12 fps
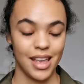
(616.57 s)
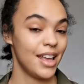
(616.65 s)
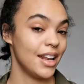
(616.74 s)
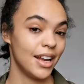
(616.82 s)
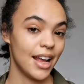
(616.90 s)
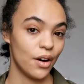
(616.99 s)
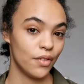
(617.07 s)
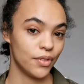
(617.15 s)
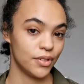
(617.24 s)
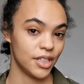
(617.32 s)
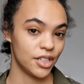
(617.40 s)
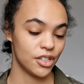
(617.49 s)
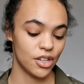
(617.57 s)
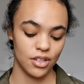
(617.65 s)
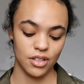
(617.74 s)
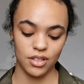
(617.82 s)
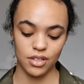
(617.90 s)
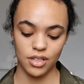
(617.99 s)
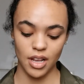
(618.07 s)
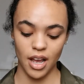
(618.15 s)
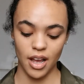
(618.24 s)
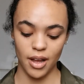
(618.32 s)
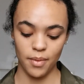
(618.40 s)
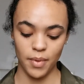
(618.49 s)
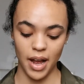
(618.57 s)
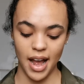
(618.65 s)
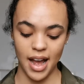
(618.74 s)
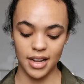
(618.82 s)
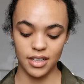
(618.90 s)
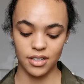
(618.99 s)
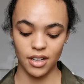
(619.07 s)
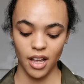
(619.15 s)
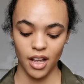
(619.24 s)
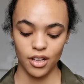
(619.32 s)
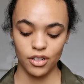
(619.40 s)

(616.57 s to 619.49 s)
in and out of auditions and